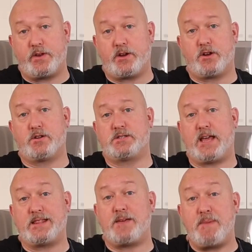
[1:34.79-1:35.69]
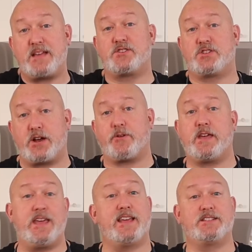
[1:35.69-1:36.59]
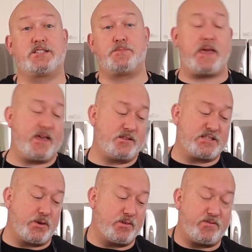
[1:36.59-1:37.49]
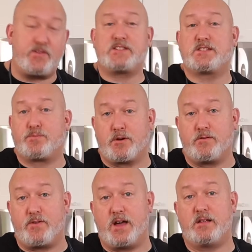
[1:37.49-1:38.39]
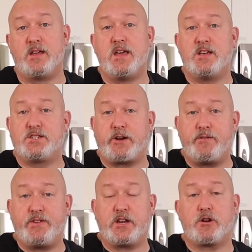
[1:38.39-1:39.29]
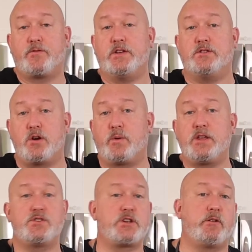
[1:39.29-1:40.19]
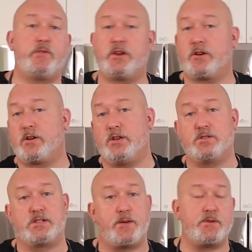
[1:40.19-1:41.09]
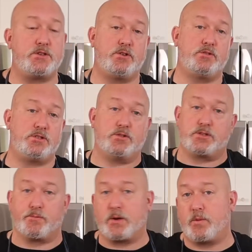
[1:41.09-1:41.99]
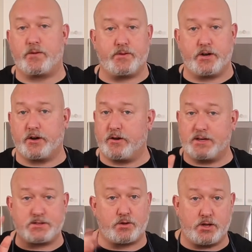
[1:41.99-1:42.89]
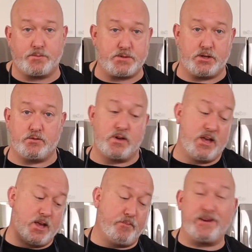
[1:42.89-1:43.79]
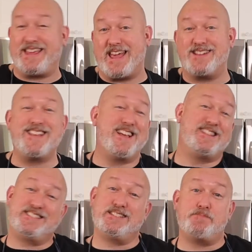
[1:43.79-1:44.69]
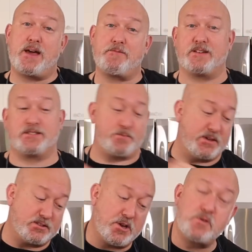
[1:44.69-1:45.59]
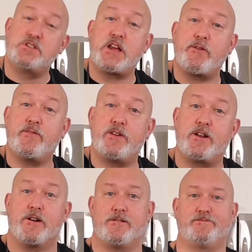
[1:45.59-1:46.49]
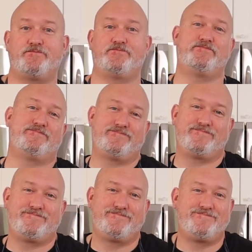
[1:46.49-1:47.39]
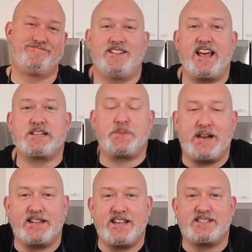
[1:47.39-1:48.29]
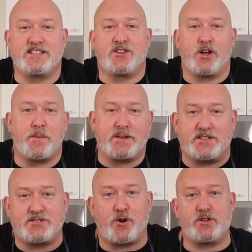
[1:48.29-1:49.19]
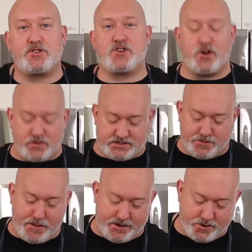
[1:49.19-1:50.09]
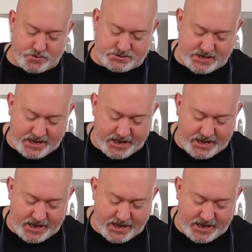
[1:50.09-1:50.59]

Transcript: vinegars and they make sherry in Spain so it fits the profile. Sherry vinegar, if you don't want to use sherry vinegar, use lemon juice, use some red wine vinegar. It's totally up to you. But again, this is my recipe, so sherry vinegar. Last but not least, let's talk about the star of the show, the tomatoes.